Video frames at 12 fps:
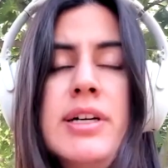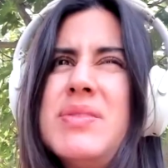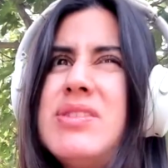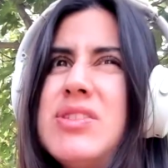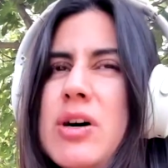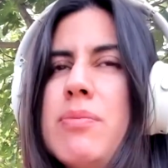
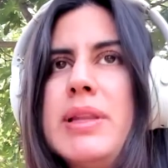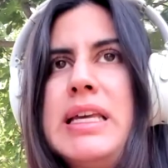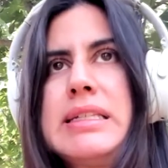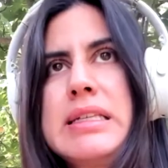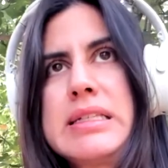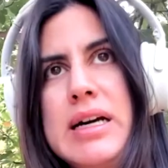Some
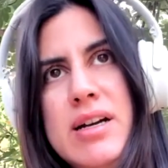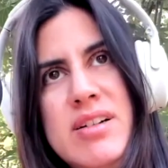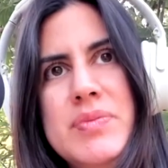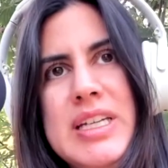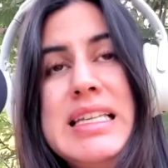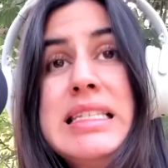places
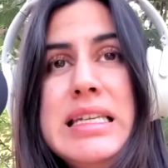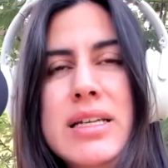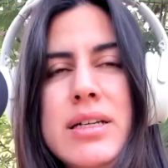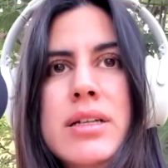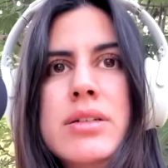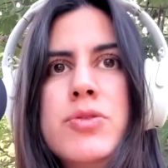are
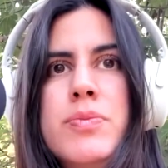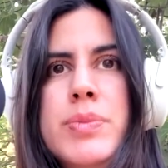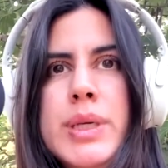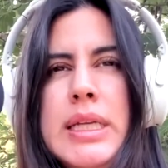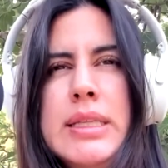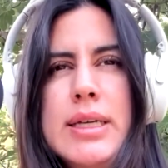easier to
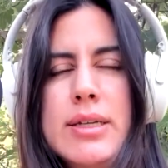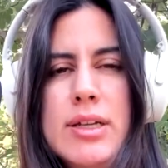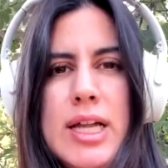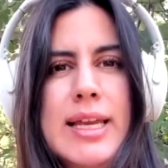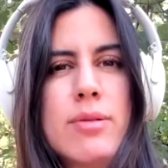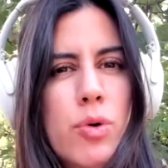print and
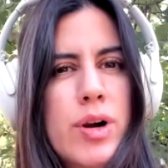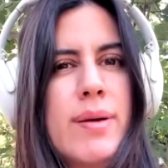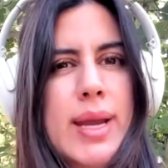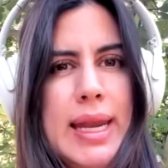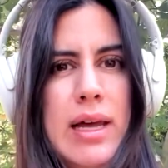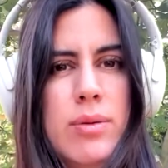like more
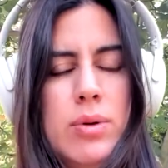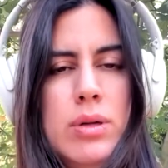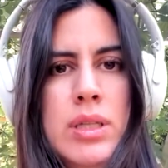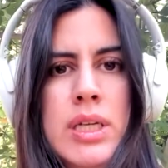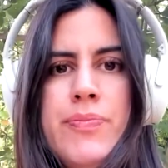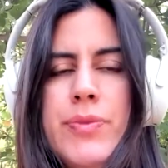available.